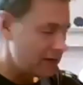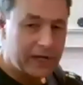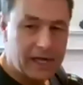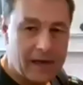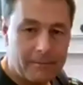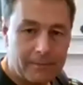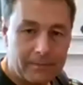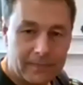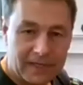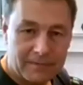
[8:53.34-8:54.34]
way up
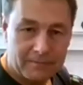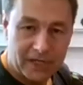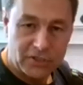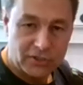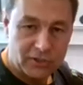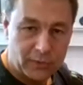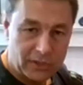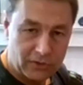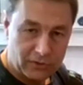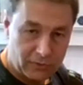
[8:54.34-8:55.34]
picture when
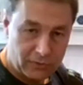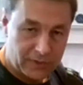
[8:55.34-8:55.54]
you look through the